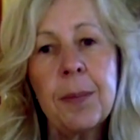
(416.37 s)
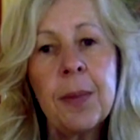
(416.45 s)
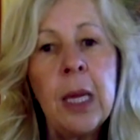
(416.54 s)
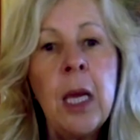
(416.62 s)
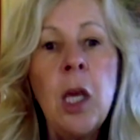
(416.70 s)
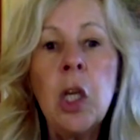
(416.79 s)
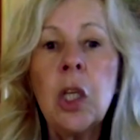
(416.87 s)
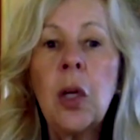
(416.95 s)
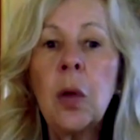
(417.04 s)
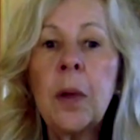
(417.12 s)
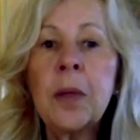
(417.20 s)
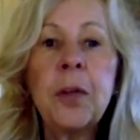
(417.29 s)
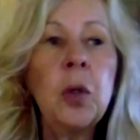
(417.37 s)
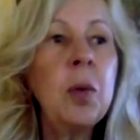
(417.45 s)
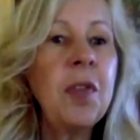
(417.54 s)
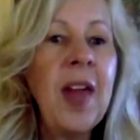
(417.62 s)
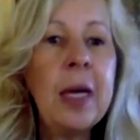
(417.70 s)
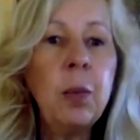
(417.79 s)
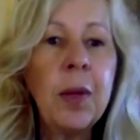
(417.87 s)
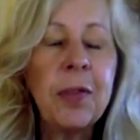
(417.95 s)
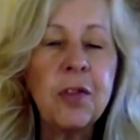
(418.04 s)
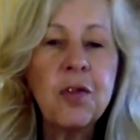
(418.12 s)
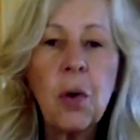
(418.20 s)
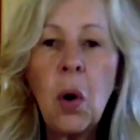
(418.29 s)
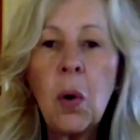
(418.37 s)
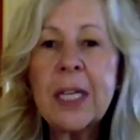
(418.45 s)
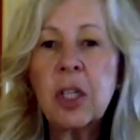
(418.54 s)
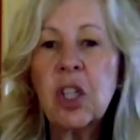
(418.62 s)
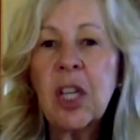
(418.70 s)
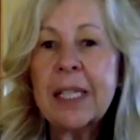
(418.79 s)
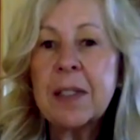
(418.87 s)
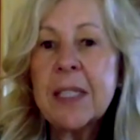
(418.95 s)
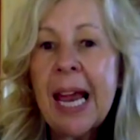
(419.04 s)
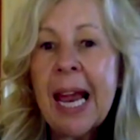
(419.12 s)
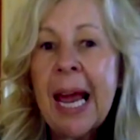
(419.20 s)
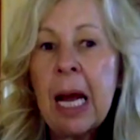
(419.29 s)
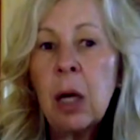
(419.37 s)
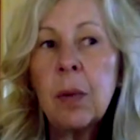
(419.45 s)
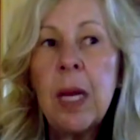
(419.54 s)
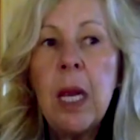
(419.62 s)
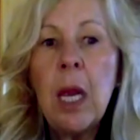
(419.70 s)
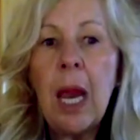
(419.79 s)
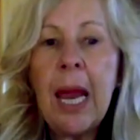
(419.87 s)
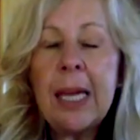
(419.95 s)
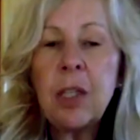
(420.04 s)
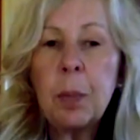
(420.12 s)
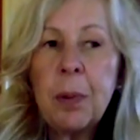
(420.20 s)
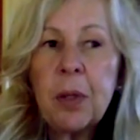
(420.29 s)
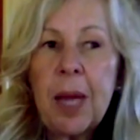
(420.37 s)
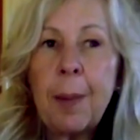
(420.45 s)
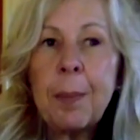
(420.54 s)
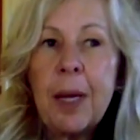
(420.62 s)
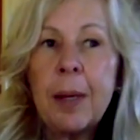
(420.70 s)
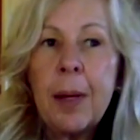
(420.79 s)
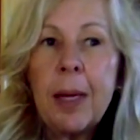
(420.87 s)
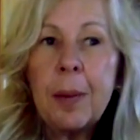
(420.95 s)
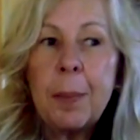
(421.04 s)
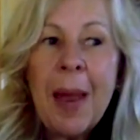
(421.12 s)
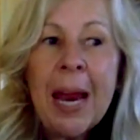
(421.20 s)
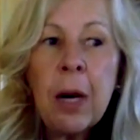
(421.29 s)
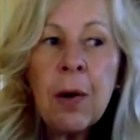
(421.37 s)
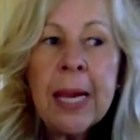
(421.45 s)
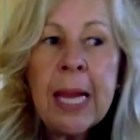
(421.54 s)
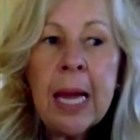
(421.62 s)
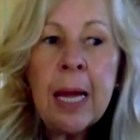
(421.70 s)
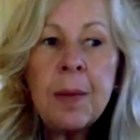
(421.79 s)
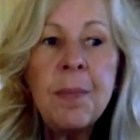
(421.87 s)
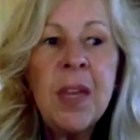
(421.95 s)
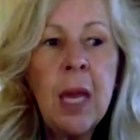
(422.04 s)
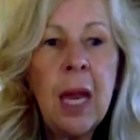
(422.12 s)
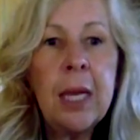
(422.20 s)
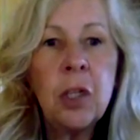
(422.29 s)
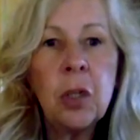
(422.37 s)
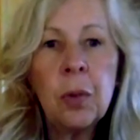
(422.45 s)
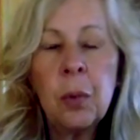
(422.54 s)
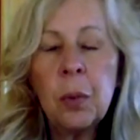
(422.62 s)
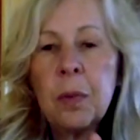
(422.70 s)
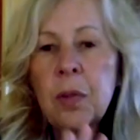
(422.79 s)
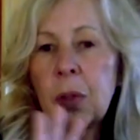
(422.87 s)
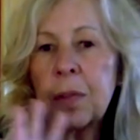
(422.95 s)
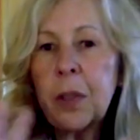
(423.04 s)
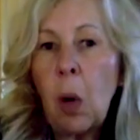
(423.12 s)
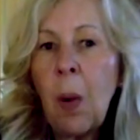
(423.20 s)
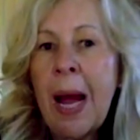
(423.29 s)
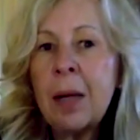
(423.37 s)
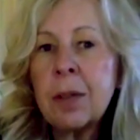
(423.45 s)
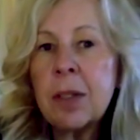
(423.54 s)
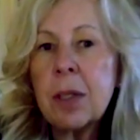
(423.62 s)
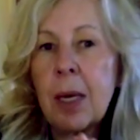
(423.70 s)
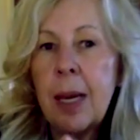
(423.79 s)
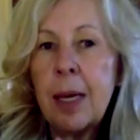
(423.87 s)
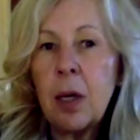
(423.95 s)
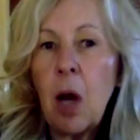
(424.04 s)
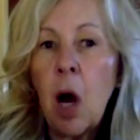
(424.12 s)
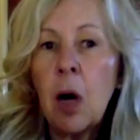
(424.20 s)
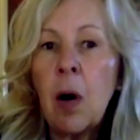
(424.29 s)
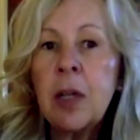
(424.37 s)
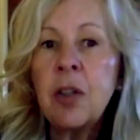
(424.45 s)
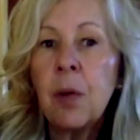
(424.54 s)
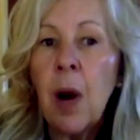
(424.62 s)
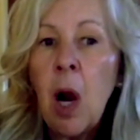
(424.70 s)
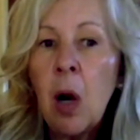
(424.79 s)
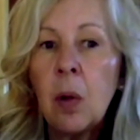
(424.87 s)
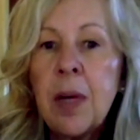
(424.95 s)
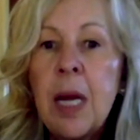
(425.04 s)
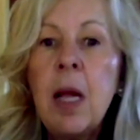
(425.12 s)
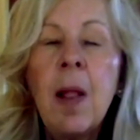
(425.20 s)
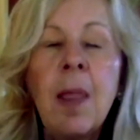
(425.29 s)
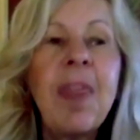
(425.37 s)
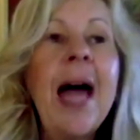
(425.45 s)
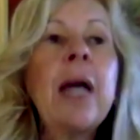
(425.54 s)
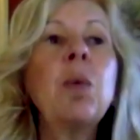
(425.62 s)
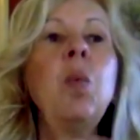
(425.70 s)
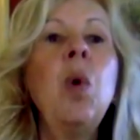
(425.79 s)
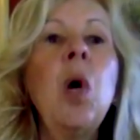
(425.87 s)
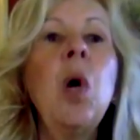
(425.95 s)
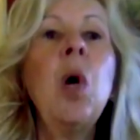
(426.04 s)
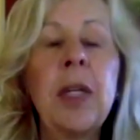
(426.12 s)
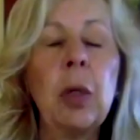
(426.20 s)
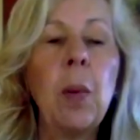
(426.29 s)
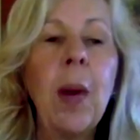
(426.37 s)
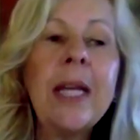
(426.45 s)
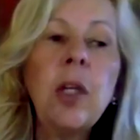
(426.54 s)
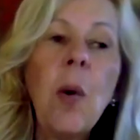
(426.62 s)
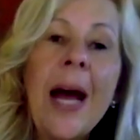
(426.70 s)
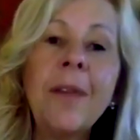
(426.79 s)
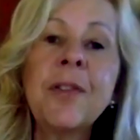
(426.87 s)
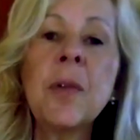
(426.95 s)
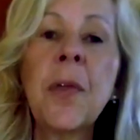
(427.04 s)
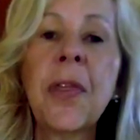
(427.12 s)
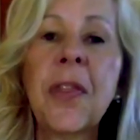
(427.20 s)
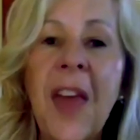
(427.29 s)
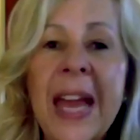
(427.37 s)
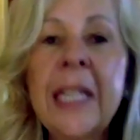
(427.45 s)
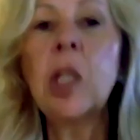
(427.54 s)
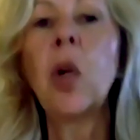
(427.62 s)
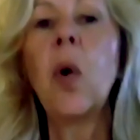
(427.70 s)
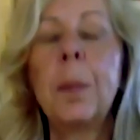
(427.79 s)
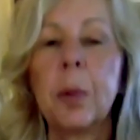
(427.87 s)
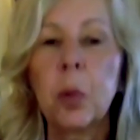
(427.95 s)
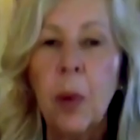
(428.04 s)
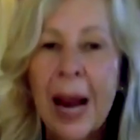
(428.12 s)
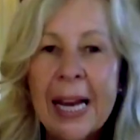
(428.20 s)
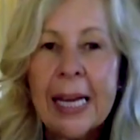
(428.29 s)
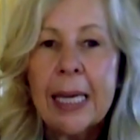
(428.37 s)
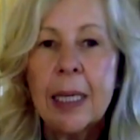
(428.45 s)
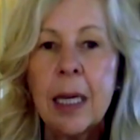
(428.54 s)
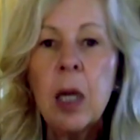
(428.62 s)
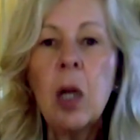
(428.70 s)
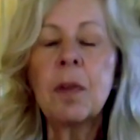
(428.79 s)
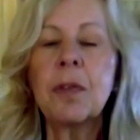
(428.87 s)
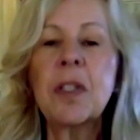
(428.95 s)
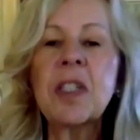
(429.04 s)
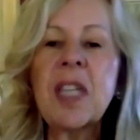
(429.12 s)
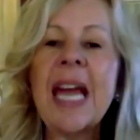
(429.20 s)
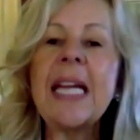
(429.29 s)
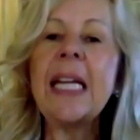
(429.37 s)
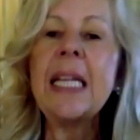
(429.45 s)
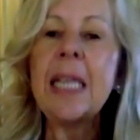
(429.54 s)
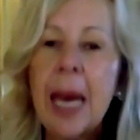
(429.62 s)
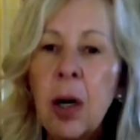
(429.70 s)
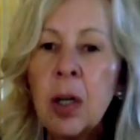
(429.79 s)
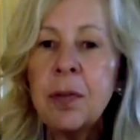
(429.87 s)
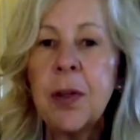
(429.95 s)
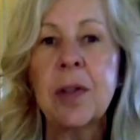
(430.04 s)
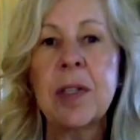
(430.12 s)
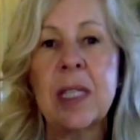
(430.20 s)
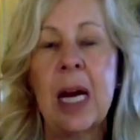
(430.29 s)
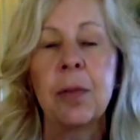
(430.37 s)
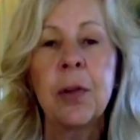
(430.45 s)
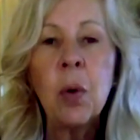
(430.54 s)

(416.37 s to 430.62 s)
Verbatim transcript: I used to you say, know, I used to say, withdraw and shut down, and you put up a, a barrier, and you sort of go out and are on your own. That worked for you, and you have to thank your brain for taking care of right. yourself.